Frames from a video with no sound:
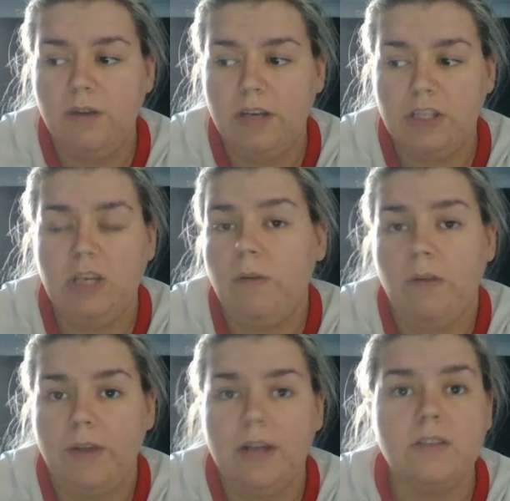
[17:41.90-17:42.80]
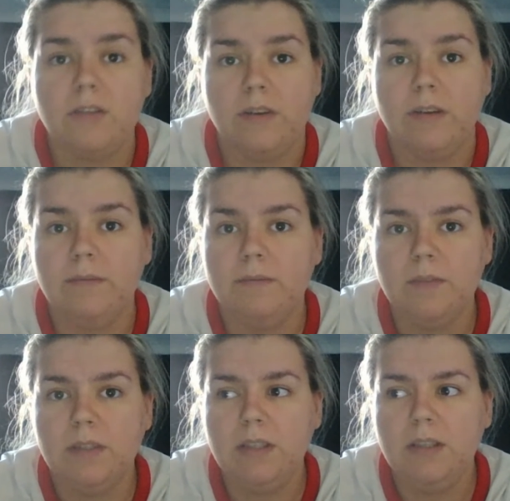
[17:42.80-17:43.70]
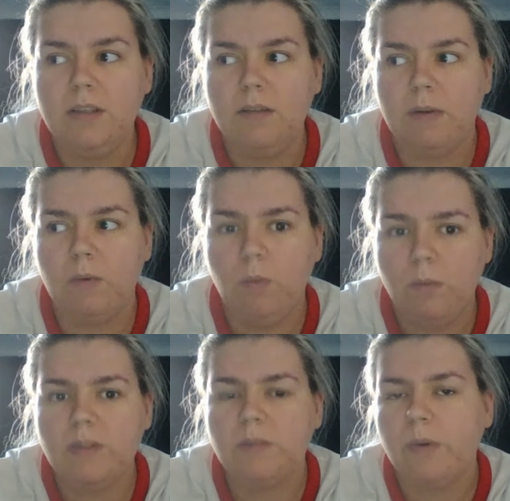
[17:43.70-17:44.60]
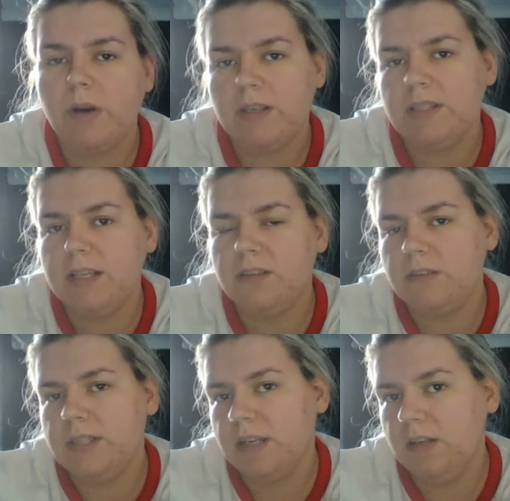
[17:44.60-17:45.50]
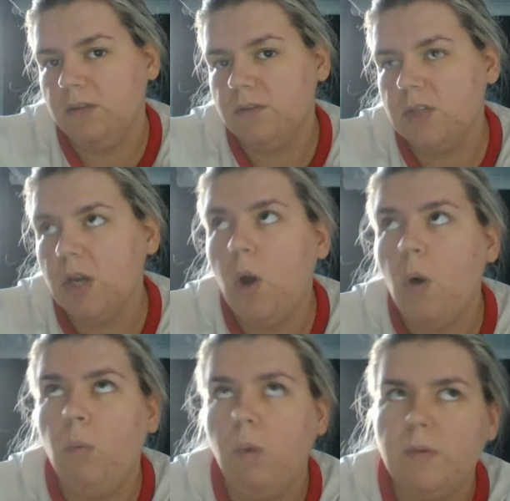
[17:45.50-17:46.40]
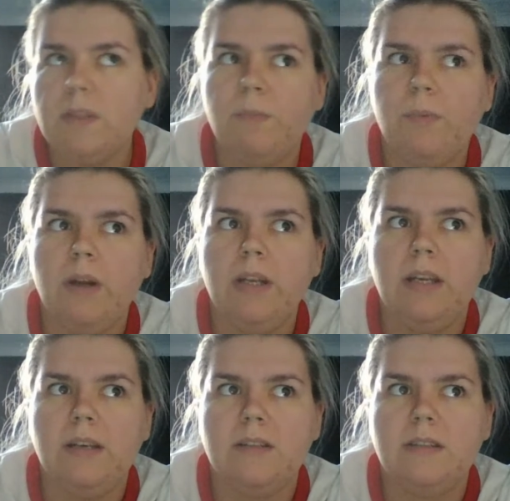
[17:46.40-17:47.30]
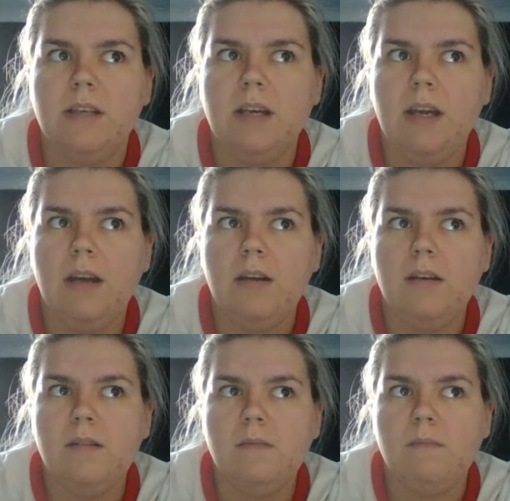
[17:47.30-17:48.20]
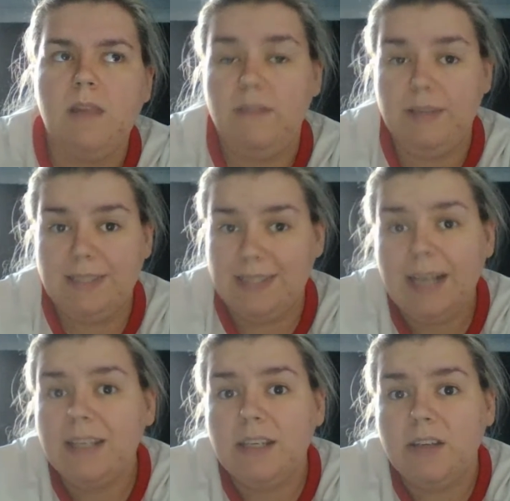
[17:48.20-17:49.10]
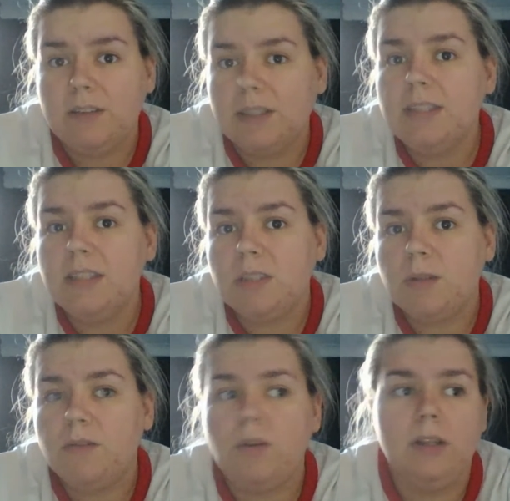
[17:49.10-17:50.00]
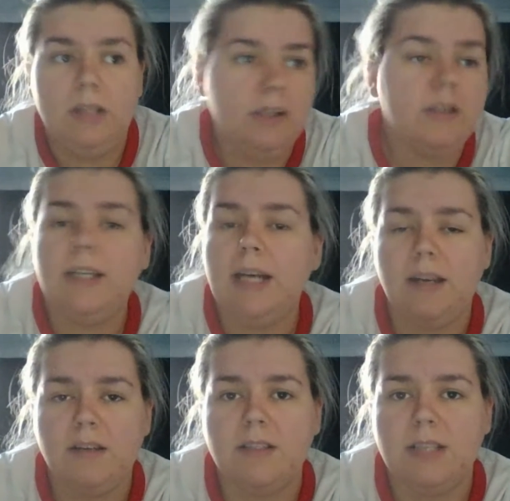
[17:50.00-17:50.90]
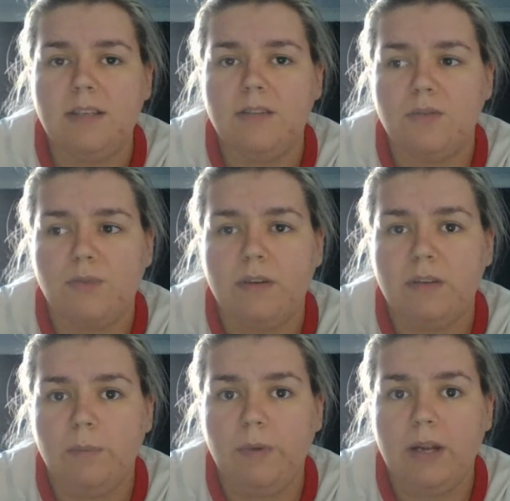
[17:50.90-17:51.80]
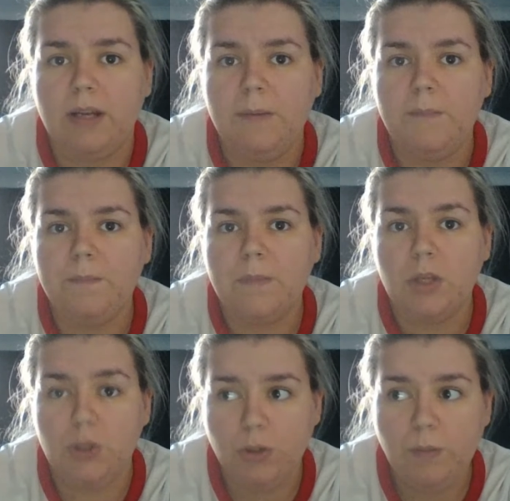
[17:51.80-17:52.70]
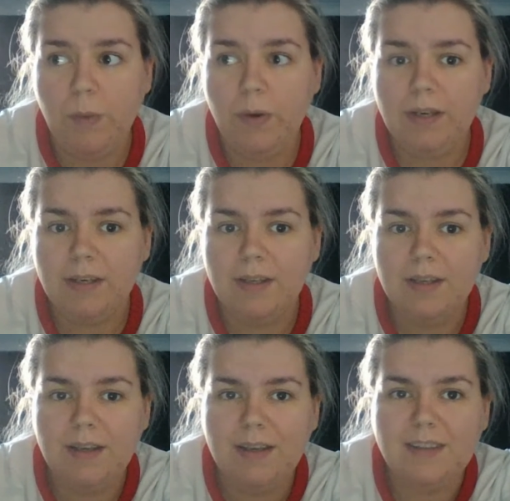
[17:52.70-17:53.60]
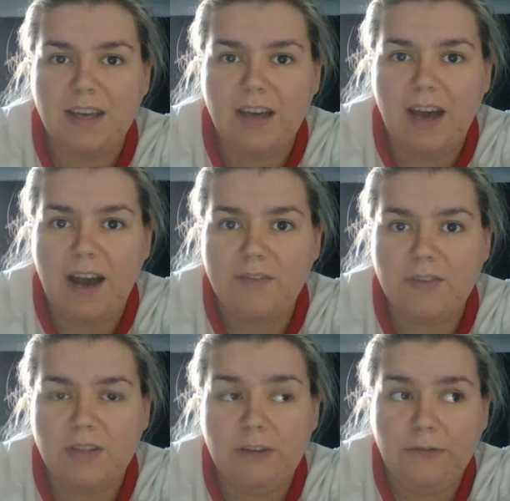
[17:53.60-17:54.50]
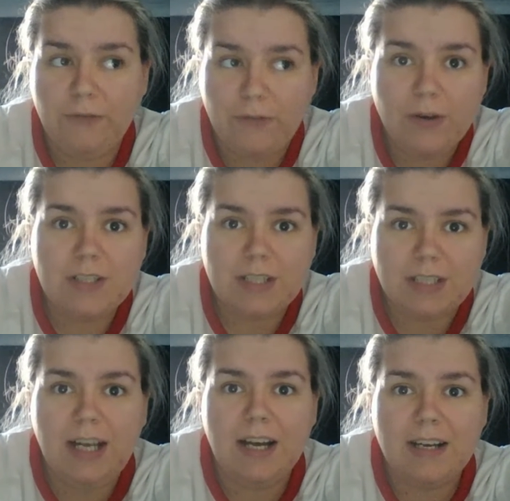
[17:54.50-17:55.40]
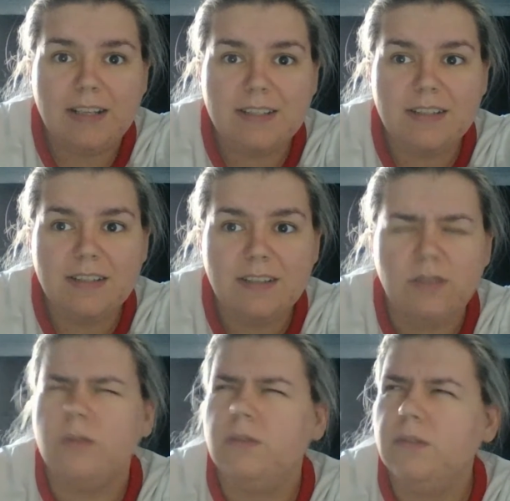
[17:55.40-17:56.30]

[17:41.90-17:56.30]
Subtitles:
a sheet with all the answers on it. Like, what was the point of standing there taking notes? What was the point in us even standing here listening to it if you're literally going to hand us the answers right after the break? To the point that after the first class, I